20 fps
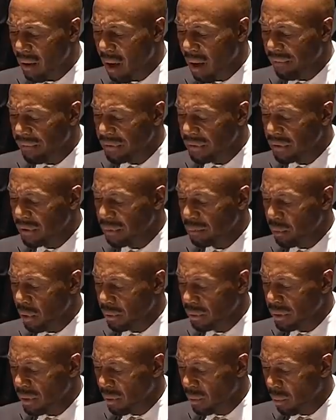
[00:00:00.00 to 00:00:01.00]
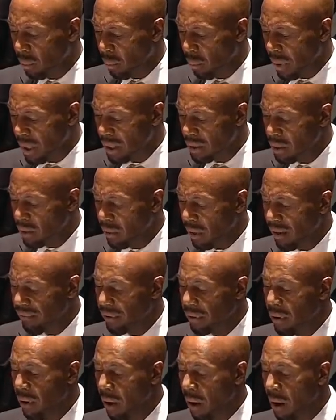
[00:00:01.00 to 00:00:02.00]
officers broke the window of
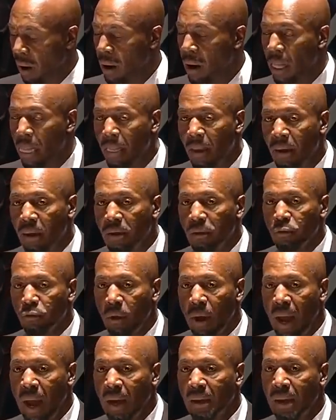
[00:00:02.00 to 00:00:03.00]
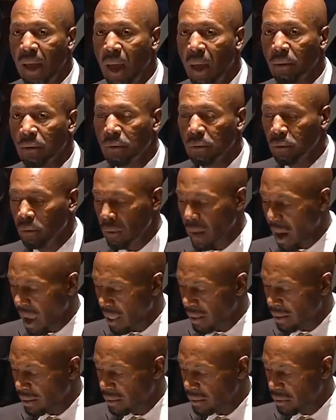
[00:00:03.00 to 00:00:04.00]
a car, dragged out two
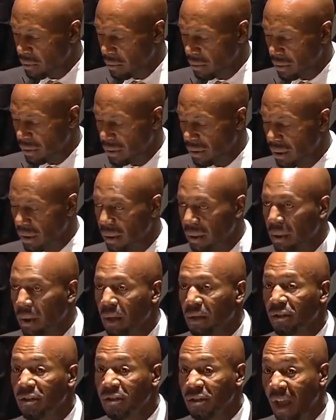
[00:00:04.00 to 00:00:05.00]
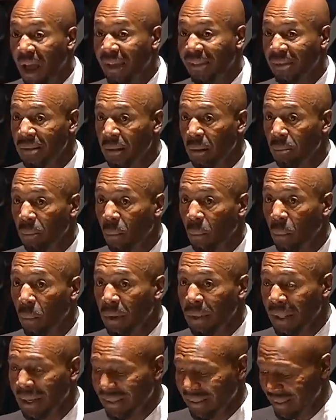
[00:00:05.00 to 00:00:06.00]
college students, and shot them
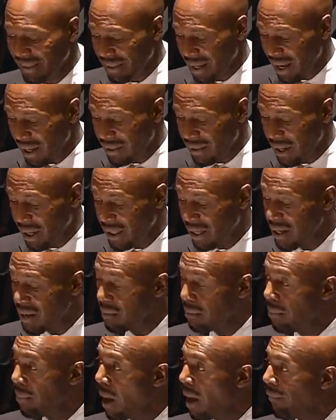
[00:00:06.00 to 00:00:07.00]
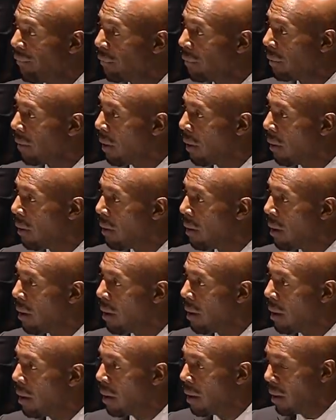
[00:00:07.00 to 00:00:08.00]
with a stun gun in Buffalo.
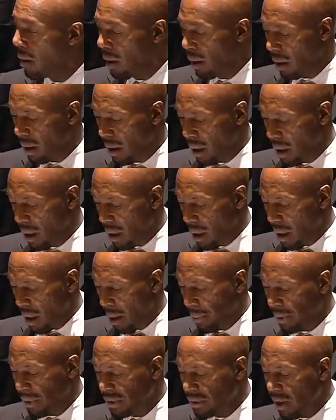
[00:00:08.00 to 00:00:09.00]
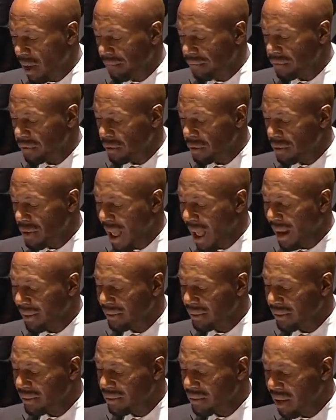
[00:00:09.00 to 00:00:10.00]
A police officer knocked
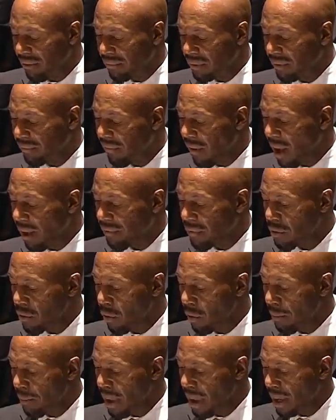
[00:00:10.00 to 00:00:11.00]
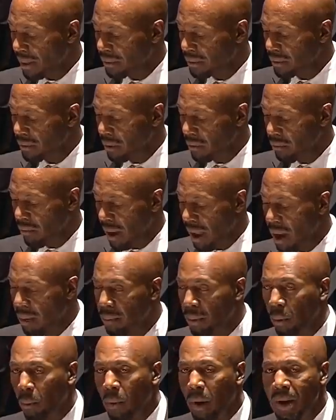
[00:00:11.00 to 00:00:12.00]
a 75-year-old man to the ground,
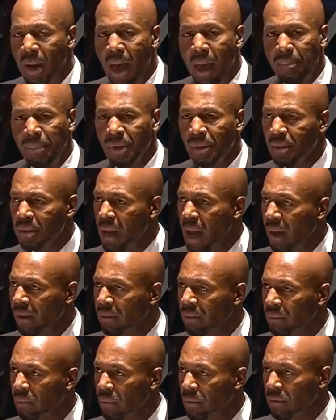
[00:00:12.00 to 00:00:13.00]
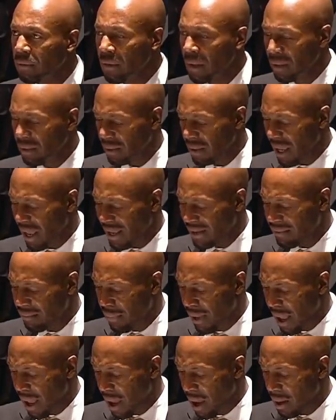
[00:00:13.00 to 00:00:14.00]
but what happened next was just as
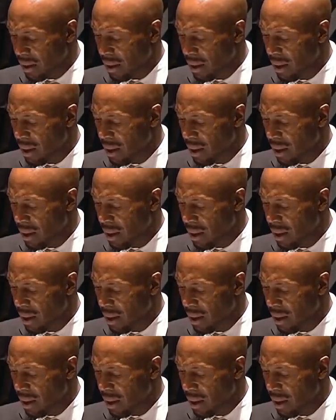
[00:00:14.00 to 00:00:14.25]
bad.